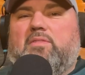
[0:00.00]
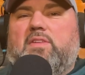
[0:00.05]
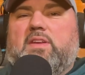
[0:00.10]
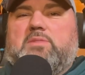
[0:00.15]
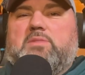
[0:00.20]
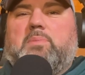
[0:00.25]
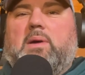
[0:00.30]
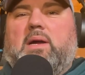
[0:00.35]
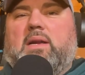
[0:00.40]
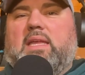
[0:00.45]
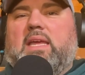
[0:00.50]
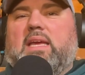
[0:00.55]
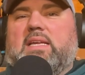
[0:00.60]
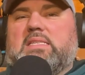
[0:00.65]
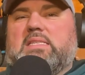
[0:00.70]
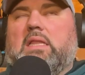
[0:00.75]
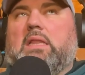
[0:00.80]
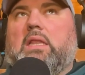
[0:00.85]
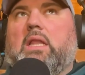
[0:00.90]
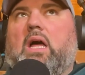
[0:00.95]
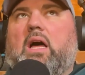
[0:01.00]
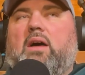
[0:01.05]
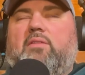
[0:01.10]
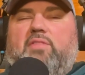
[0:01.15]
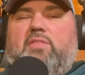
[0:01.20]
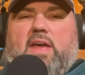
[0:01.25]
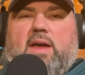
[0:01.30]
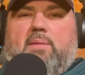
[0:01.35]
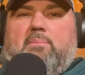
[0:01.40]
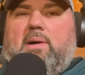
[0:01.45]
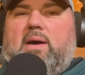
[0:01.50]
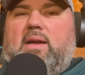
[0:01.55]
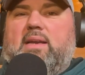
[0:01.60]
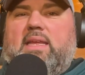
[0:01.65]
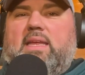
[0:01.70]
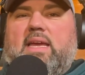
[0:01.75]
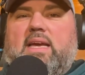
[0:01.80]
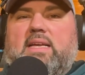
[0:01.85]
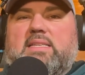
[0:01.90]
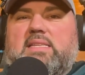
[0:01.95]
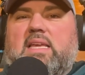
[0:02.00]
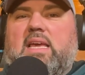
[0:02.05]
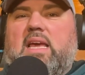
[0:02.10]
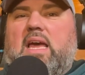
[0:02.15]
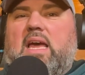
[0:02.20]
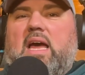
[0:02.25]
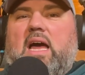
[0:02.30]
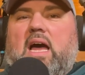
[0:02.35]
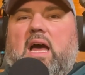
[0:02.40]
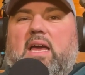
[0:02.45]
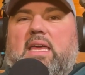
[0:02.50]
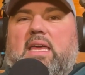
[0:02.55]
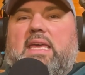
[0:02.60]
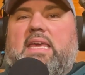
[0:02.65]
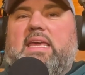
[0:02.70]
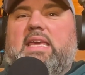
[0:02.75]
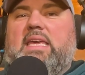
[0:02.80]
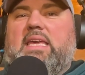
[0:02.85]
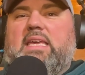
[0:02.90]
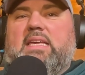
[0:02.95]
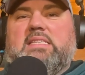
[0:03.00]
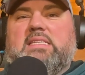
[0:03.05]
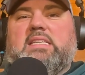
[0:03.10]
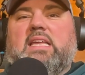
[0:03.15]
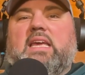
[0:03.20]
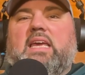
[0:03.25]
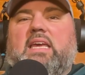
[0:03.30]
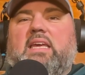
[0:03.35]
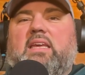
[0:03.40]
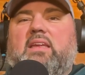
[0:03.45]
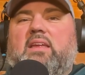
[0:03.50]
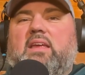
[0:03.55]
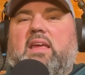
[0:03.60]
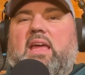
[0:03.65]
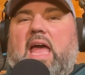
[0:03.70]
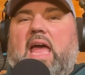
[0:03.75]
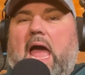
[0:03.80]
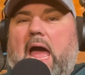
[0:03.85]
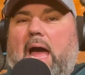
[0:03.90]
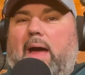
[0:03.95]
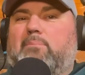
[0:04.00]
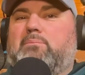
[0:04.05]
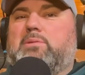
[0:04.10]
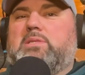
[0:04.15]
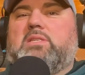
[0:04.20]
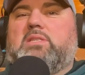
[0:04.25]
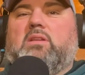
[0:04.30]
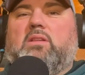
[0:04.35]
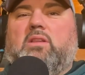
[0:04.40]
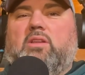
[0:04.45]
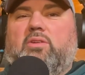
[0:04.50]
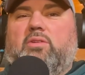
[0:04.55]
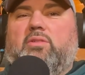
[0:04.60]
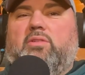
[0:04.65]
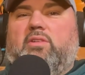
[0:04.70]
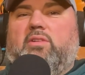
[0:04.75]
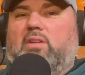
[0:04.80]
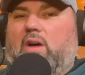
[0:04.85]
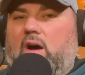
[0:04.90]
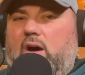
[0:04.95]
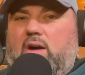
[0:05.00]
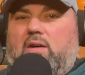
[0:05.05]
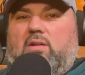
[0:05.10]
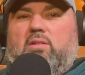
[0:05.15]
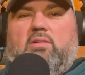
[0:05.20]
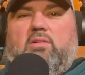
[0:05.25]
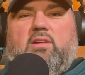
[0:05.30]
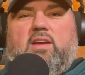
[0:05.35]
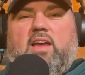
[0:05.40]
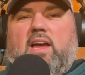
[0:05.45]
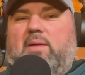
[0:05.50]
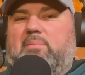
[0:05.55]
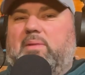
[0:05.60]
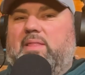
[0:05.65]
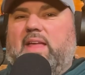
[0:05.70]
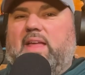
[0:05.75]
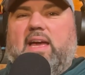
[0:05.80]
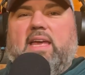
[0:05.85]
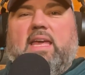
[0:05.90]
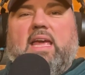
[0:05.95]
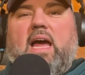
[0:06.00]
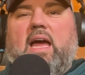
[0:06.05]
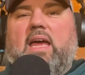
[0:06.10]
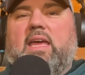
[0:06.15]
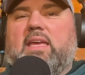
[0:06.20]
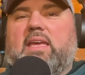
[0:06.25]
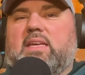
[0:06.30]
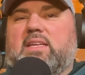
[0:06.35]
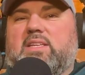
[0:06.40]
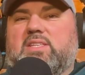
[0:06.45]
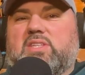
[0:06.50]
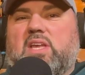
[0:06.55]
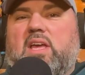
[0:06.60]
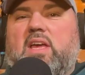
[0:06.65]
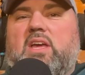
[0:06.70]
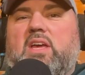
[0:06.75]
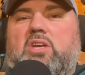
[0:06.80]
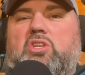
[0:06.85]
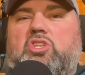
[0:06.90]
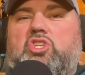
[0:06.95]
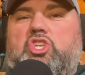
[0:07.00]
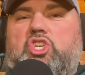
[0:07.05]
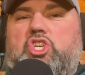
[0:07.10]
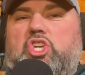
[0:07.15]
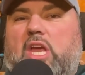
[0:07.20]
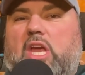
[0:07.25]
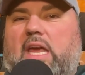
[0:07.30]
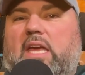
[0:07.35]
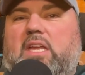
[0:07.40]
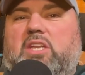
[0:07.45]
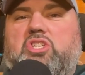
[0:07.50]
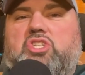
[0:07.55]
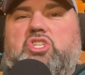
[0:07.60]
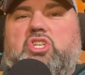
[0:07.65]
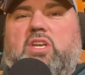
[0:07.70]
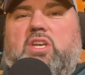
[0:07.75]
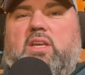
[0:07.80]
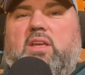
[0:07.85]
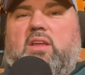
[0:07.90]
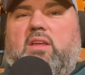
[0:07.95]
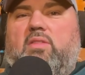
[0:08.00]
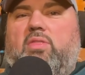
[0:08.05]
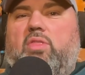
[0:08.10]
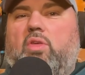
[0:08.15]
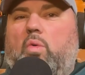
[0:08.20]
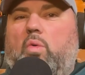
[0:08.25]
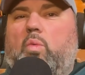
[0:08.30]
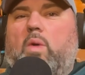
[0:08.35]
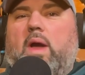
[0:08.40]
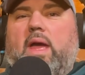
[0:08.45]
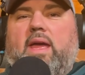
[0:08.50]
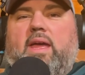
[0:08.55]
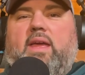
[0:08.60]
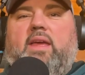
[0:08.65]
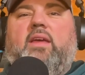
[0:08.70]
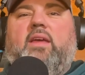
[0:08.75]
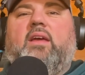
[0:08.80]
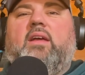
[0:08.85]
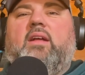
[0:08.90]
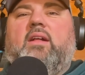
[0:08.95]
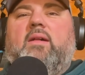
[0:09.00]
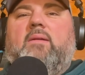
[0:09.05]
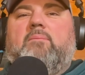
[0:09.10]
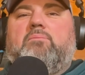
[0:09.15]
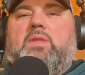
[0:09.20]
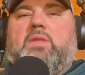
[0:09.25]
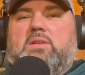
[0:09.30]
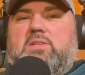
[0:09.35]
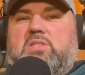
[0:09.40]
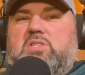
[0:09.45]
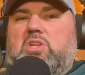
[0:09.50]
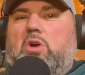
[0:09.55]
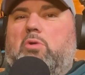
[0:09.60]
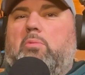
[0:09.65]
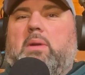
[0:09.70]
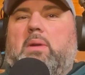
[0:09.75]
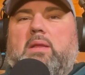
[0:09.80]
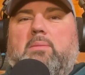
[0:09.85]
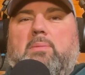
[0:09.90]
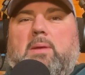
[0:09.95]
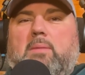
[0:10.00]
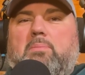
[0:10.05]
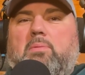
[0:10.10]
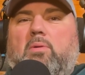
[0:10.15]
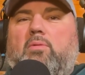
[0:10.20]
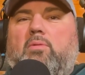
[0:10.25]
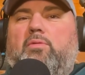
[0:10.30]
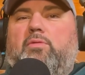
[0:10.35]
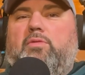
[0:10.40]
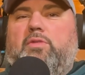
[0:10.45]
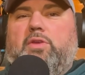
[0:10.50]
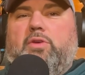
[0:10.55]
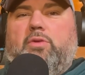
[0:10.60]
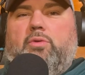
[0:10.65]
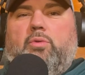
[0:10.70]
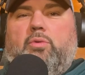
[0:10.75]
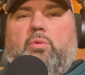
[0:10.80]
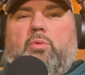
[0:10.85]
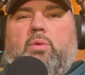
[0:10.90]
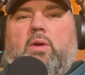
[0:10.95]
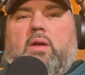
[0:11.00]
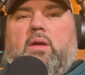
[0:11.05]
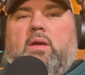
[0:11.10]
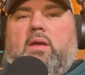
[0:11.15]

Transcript: his podcast. Love that podcast. Uh, he is a absolute dog. I mean, that guy is changing the way that so many people view